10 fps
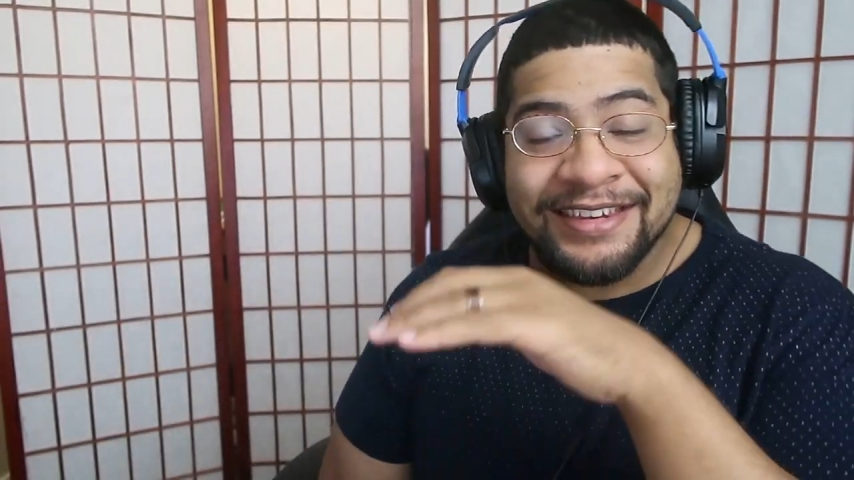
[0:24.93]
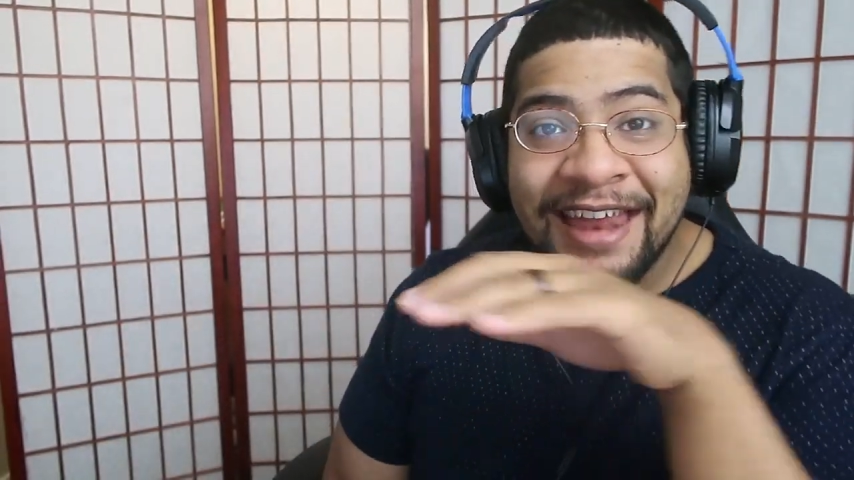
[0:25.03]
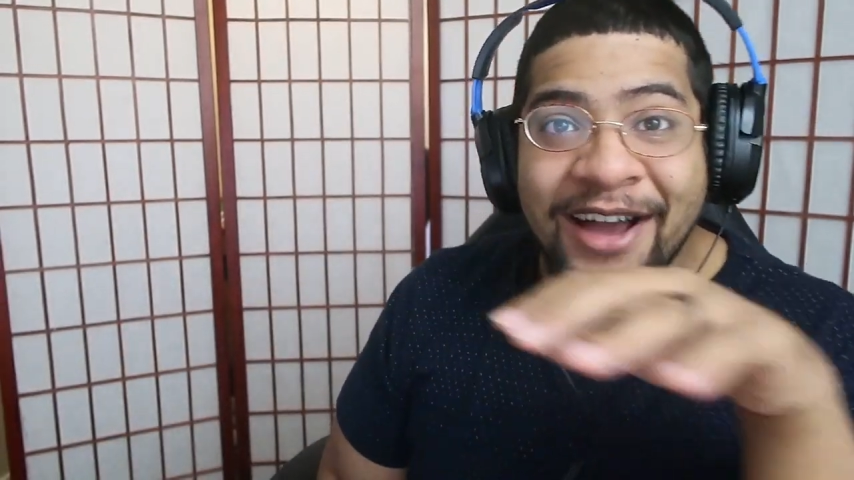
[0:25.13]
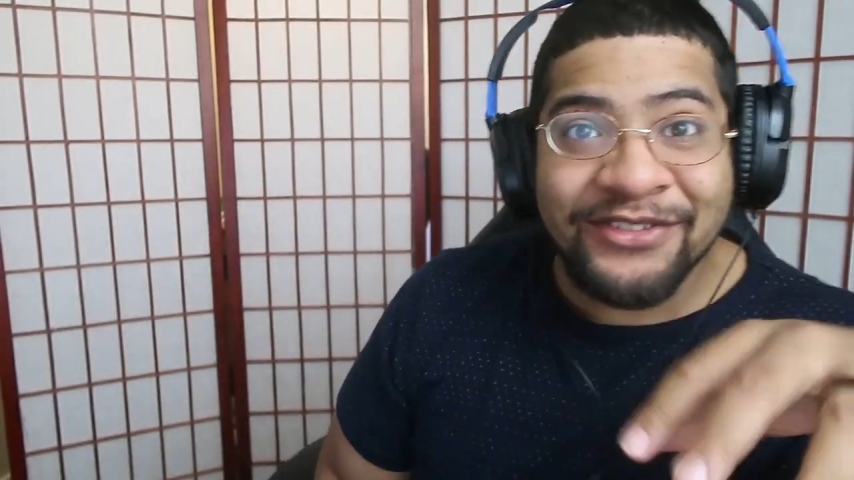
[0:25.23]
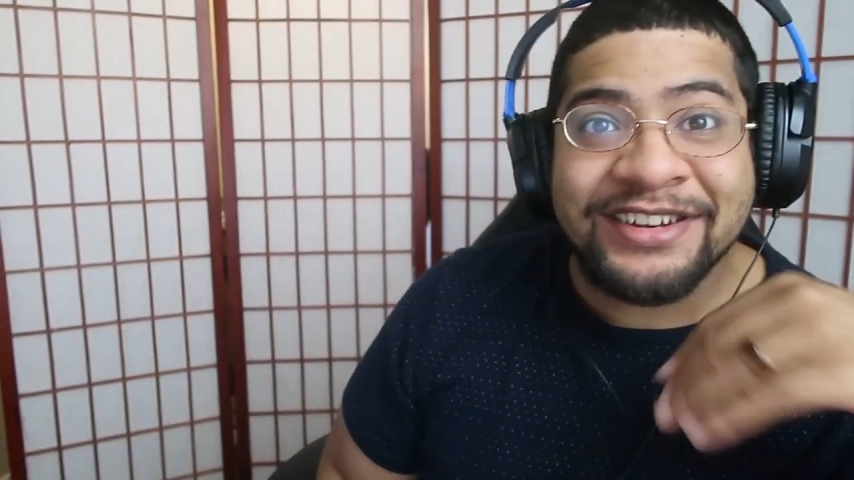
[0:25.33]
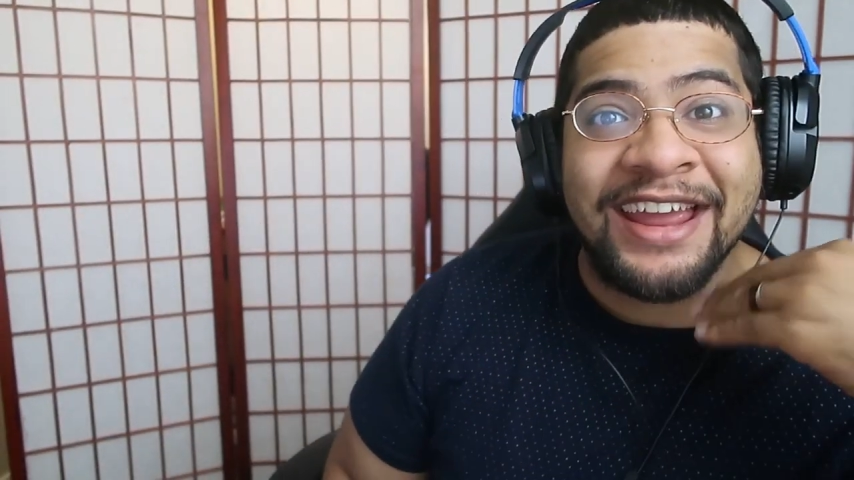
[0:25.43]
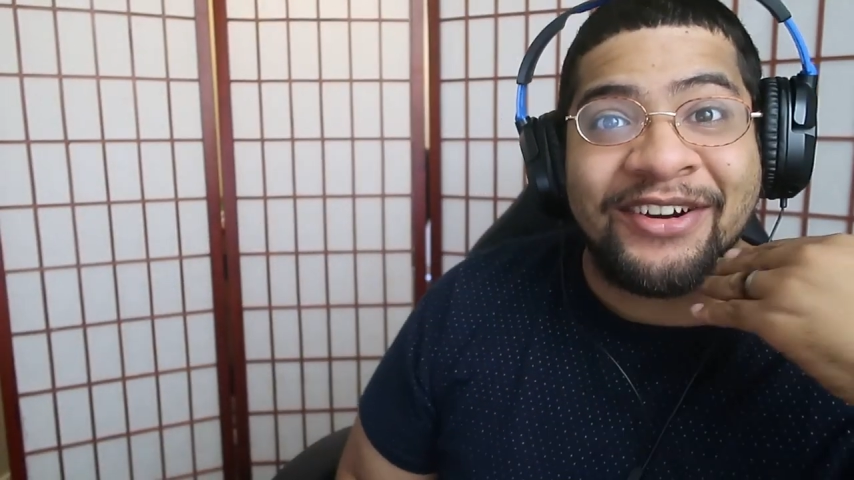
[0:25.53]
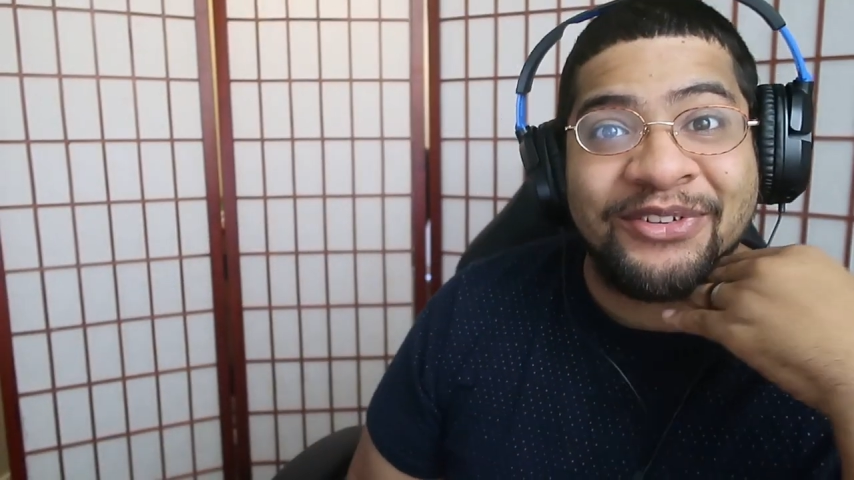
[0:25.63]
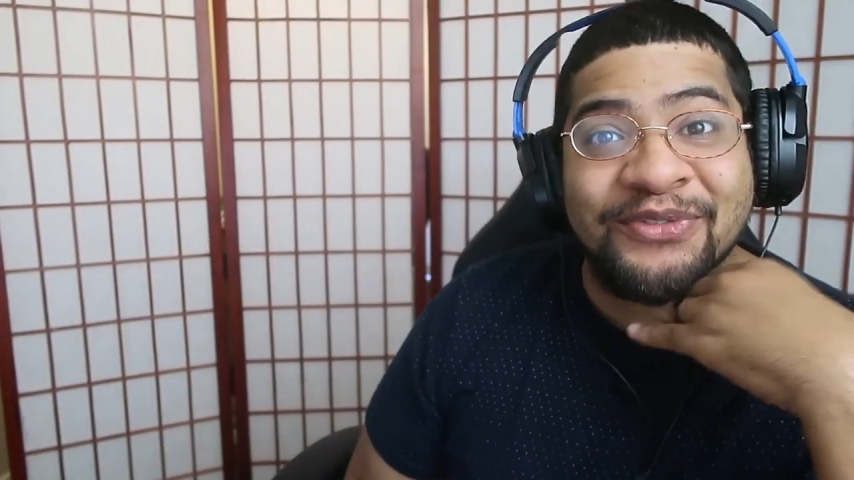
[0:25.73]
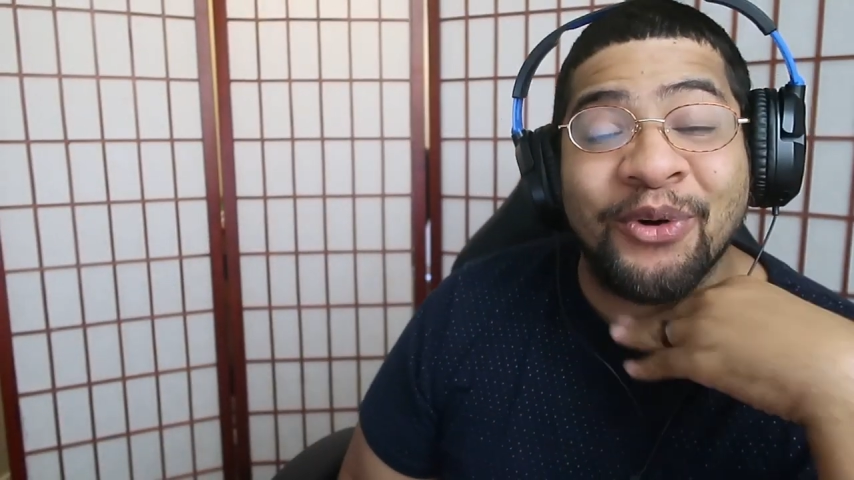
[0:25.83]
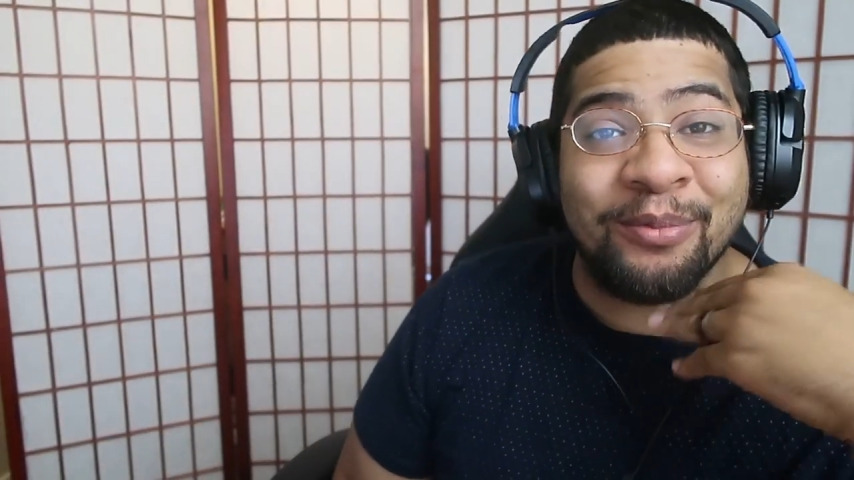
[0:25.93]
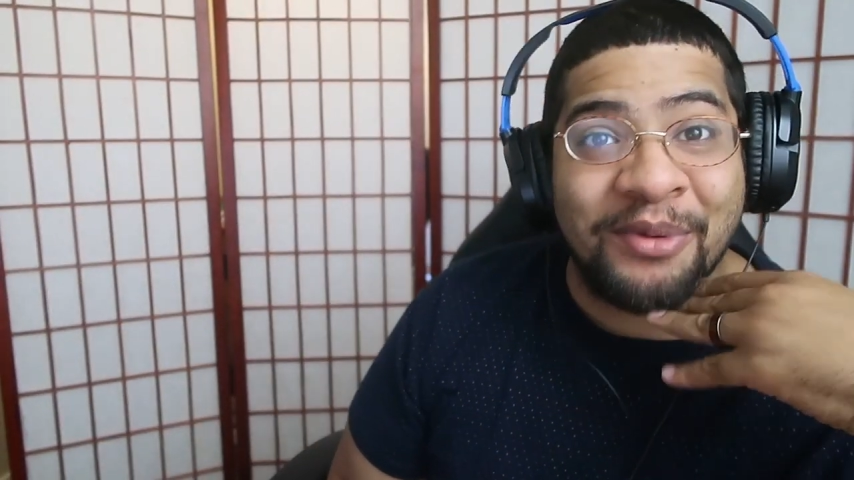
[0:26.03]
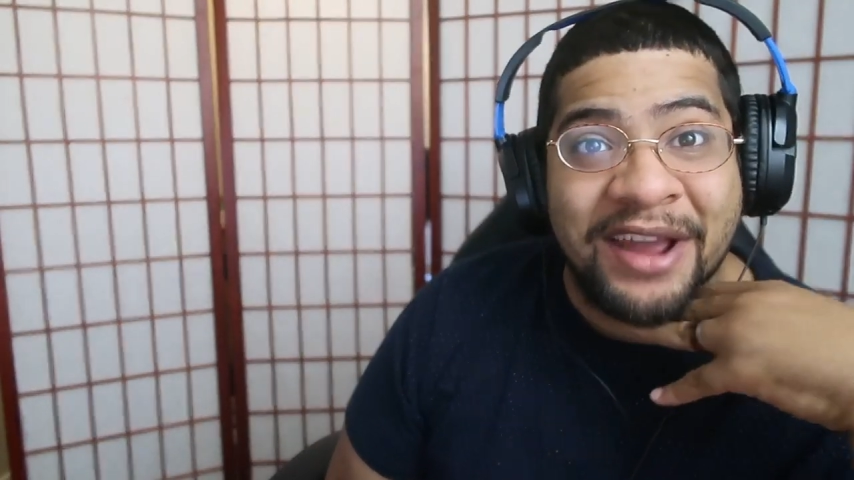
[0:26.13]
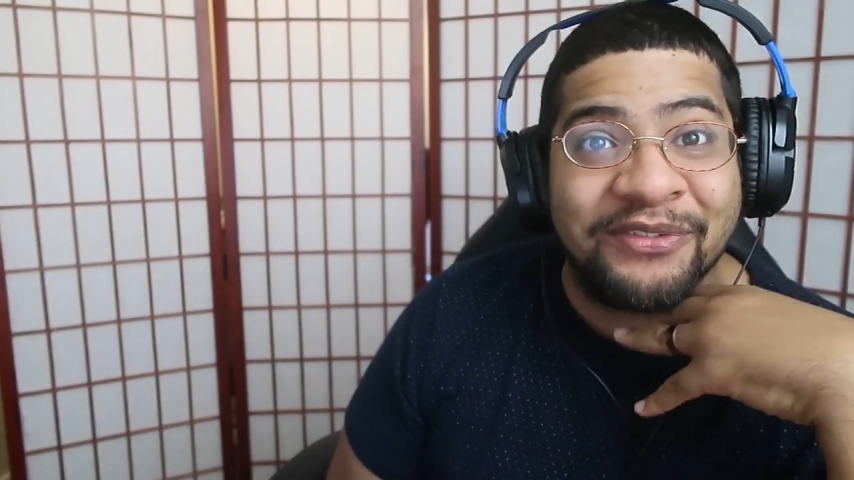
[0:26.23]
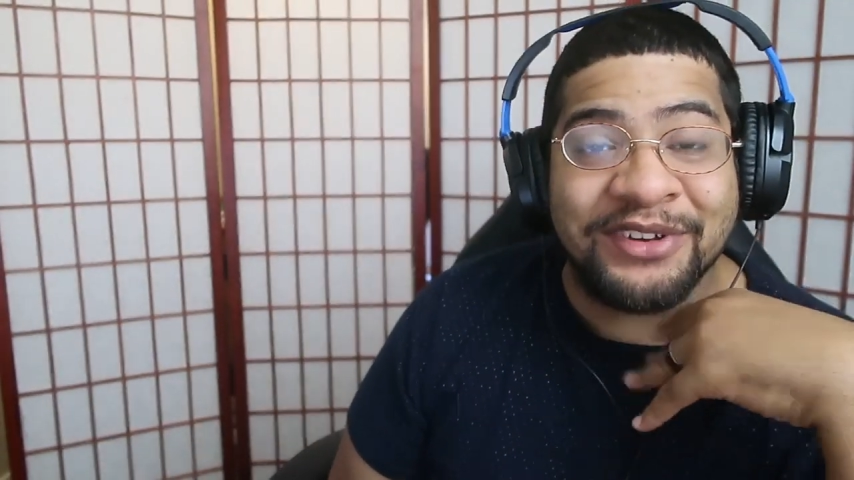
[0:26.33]
downstairs for
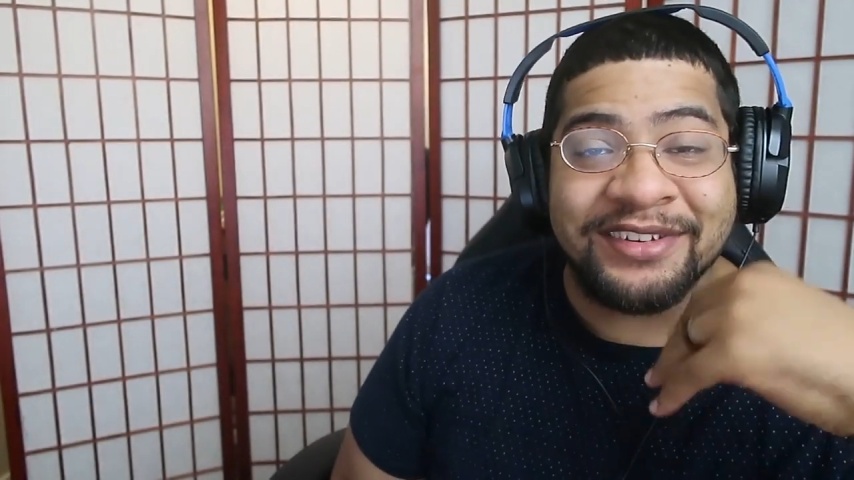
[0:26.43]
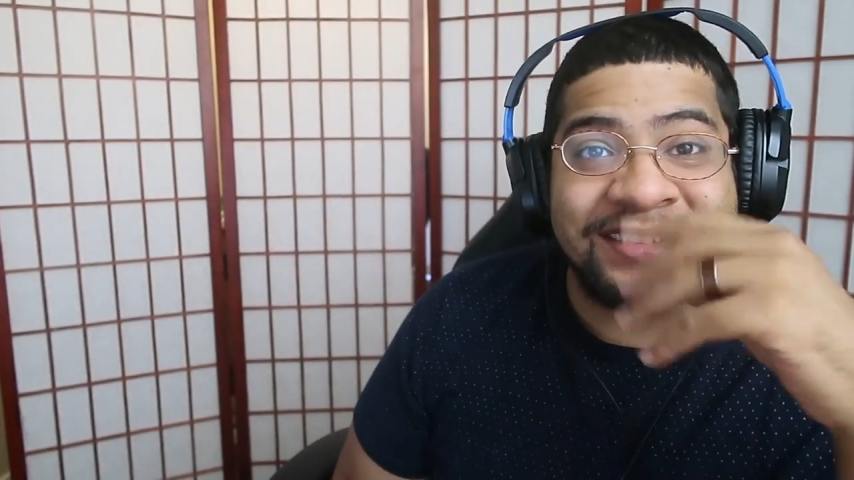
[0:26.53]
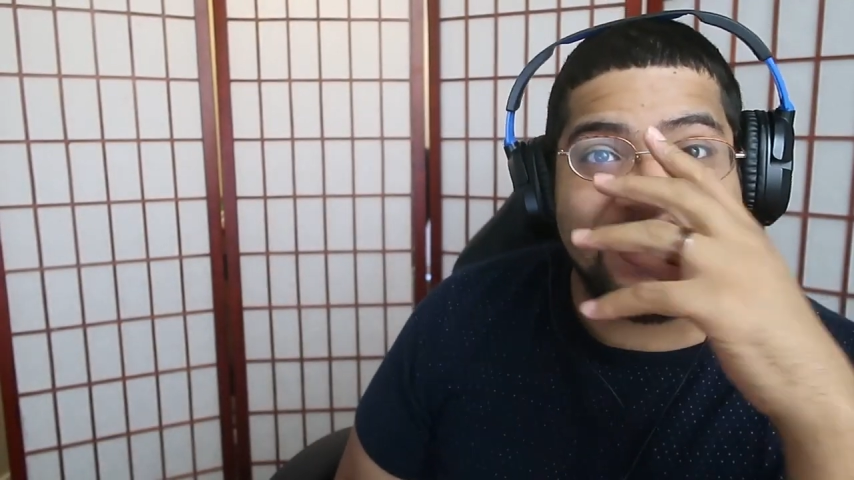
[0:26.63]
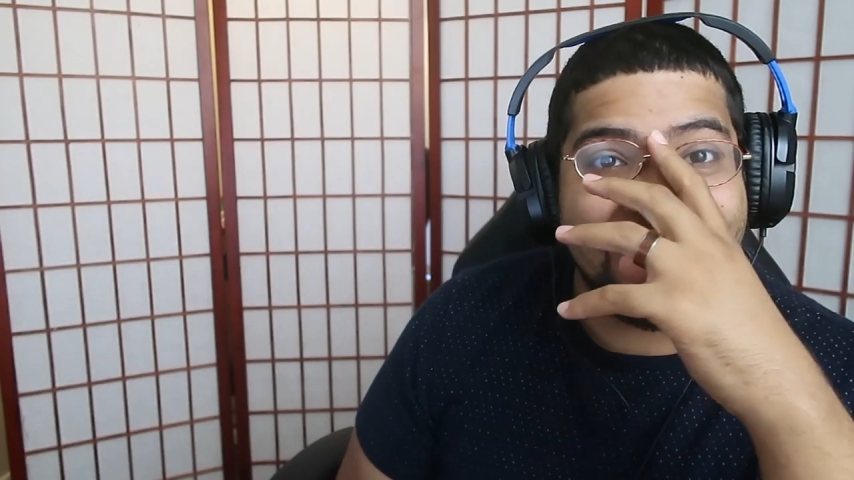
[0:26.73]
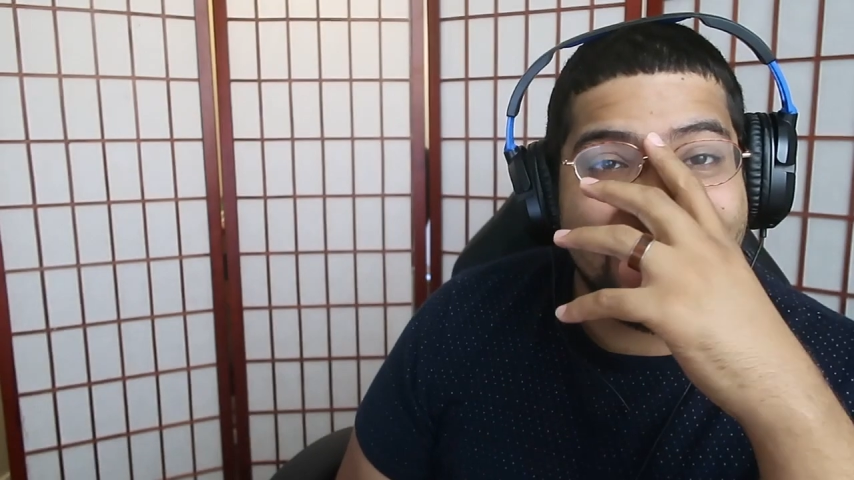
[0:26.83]
breakfast,